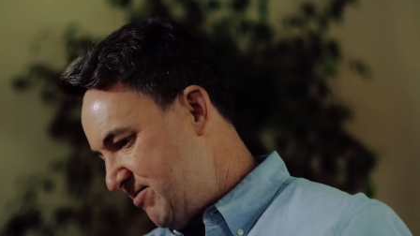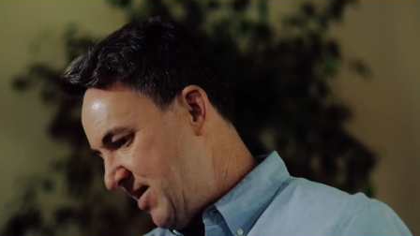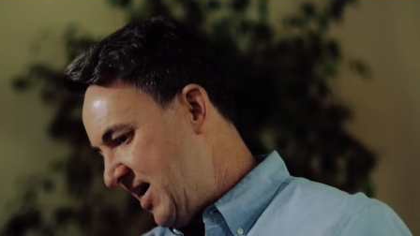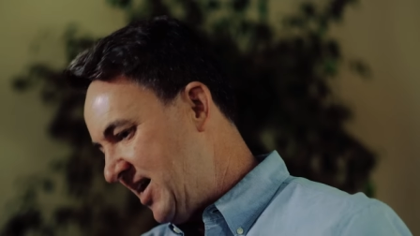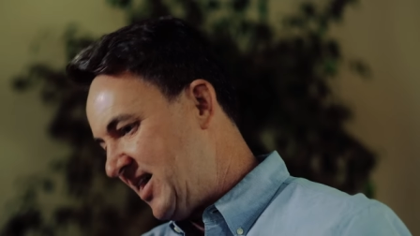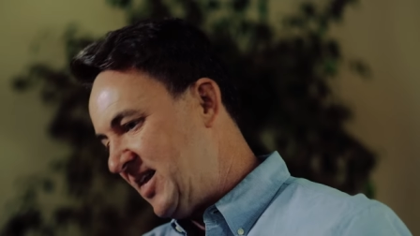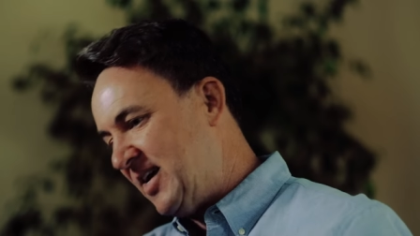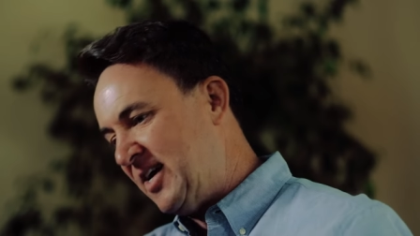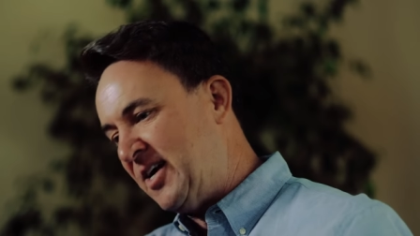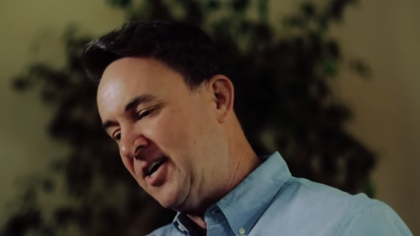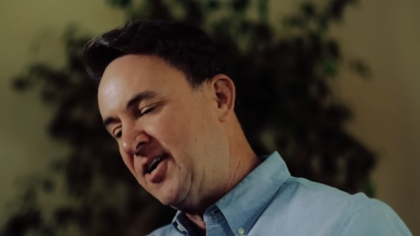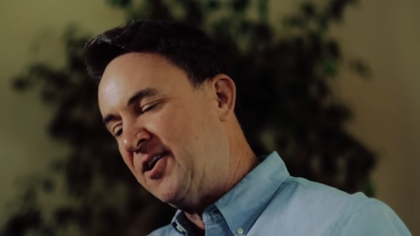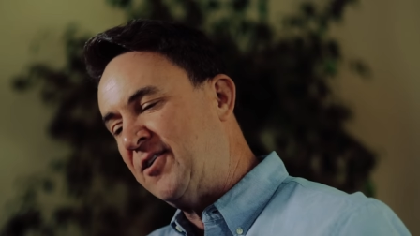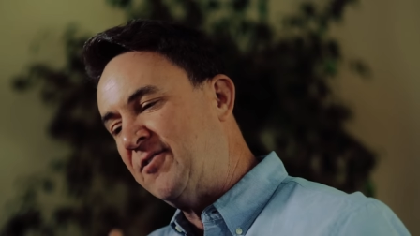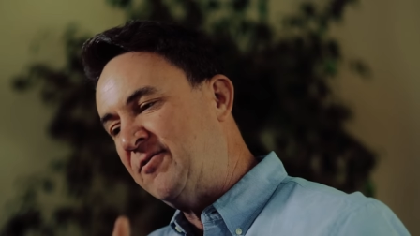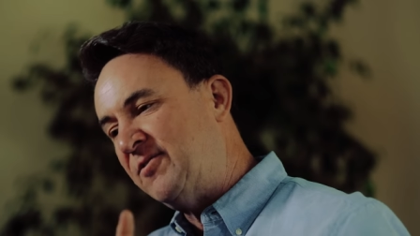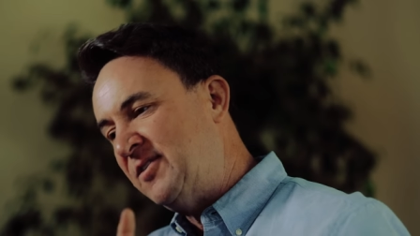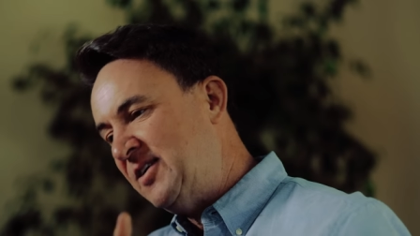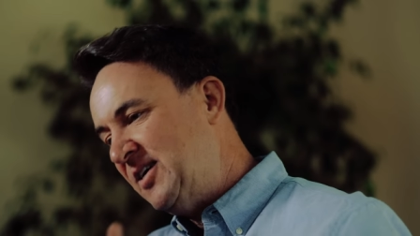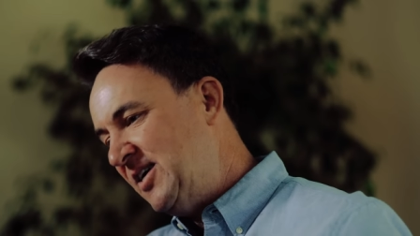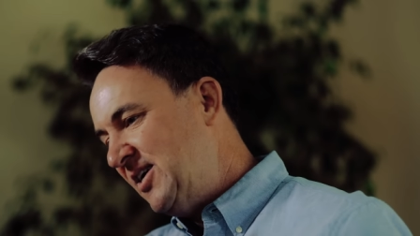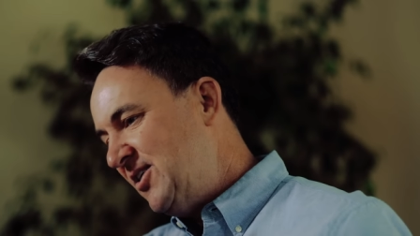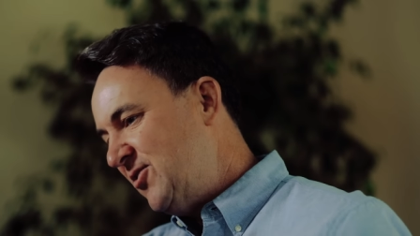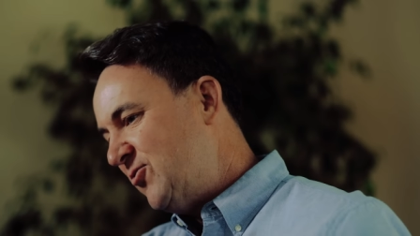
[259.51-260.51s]
Bel
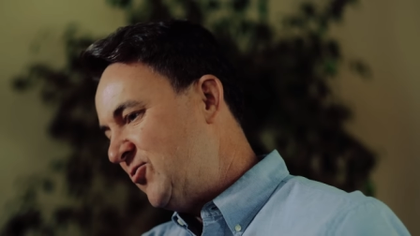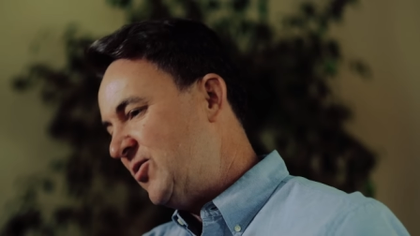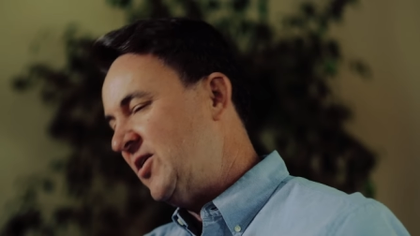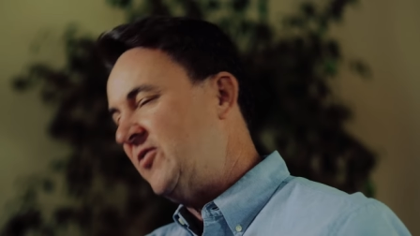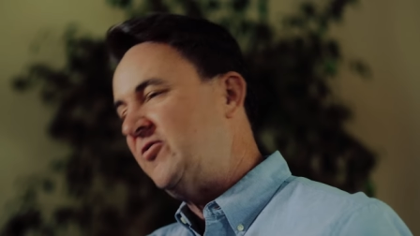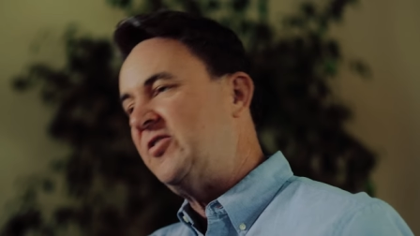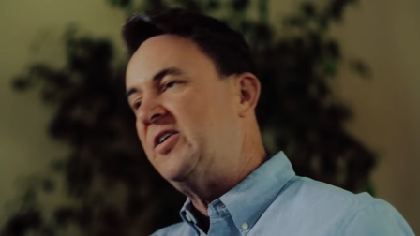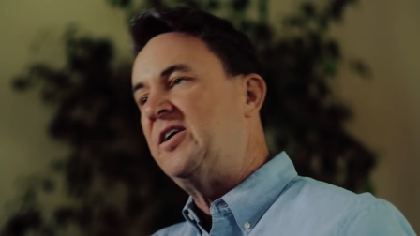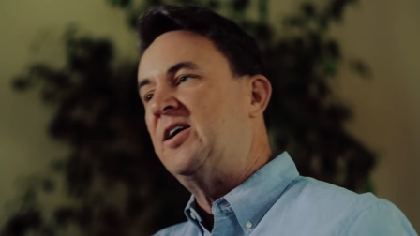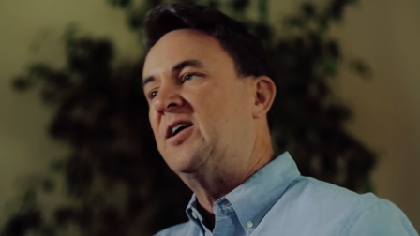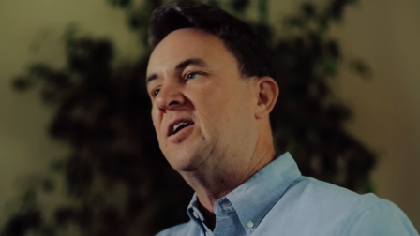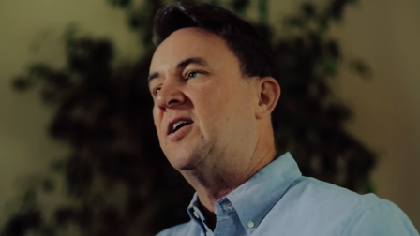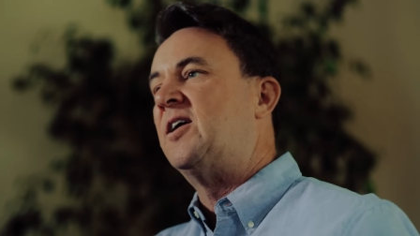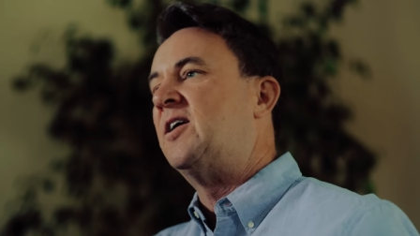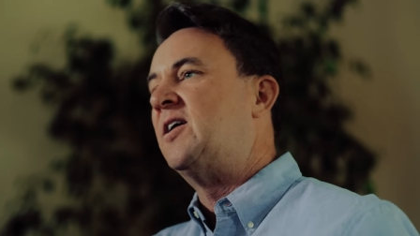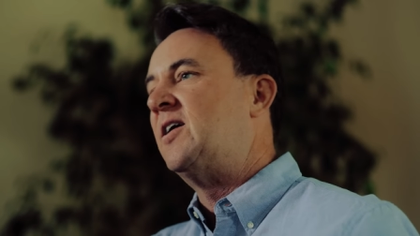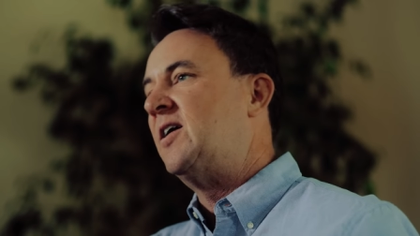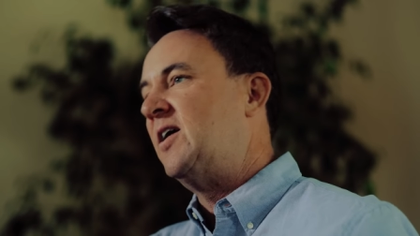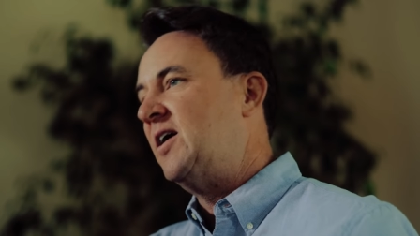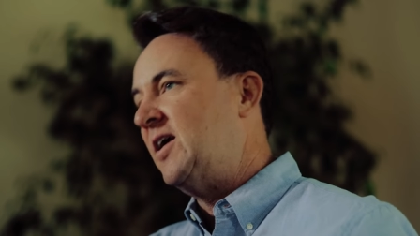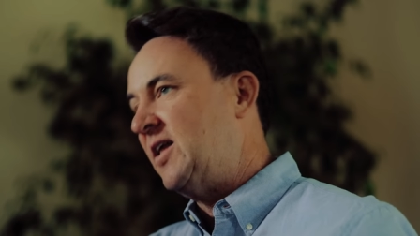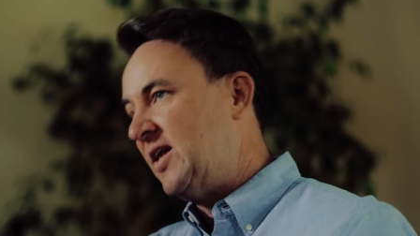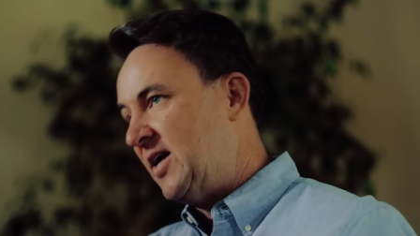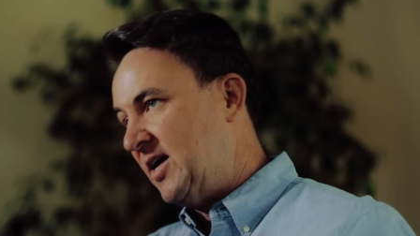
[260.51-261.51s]
Air,
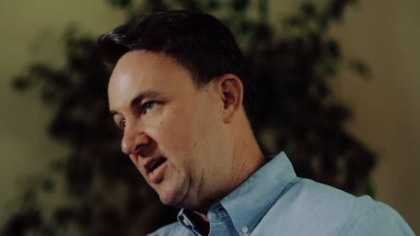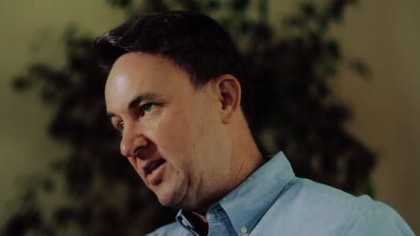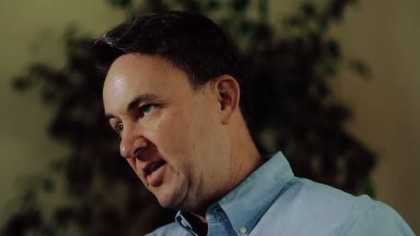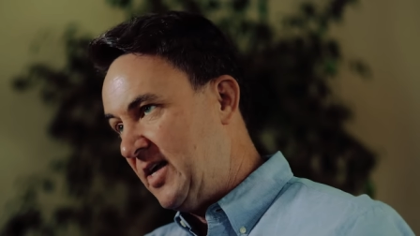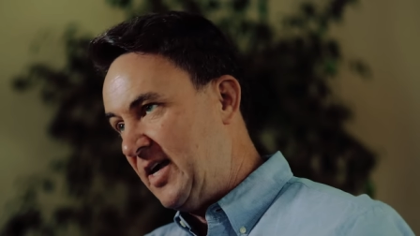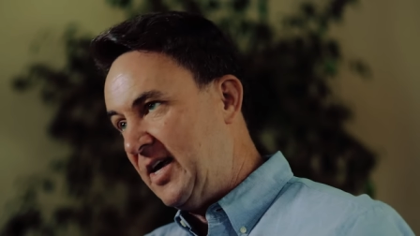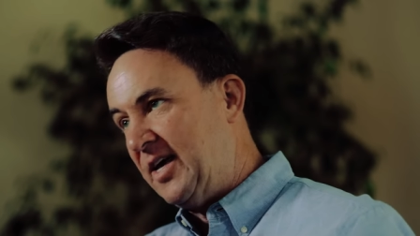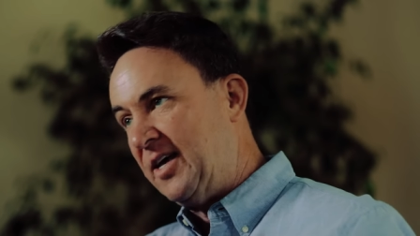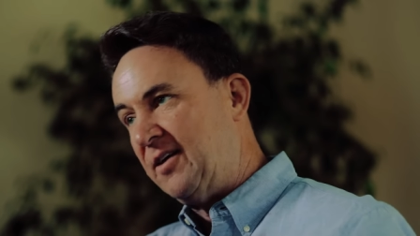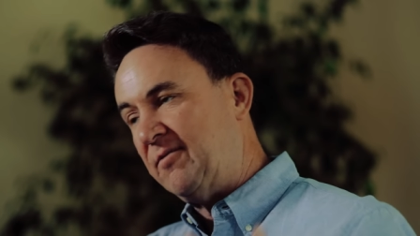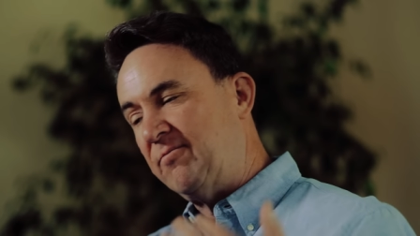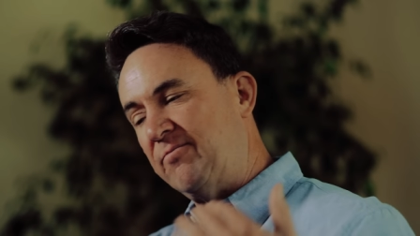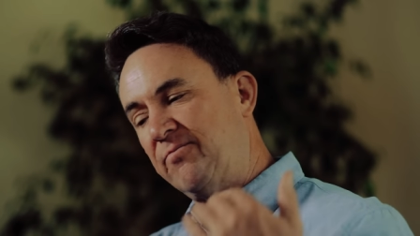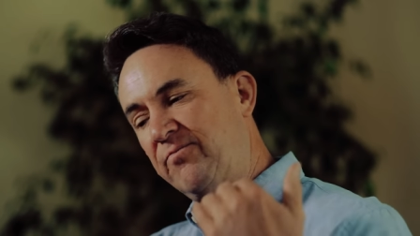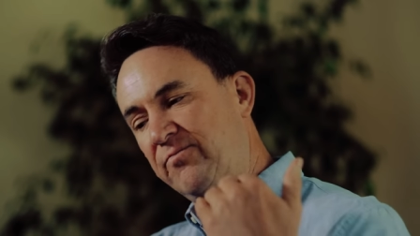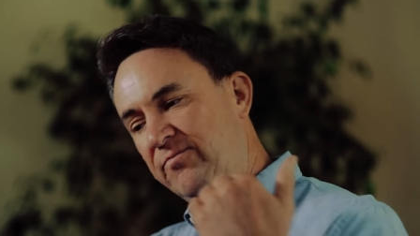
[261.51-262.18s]
Riviera, and L A.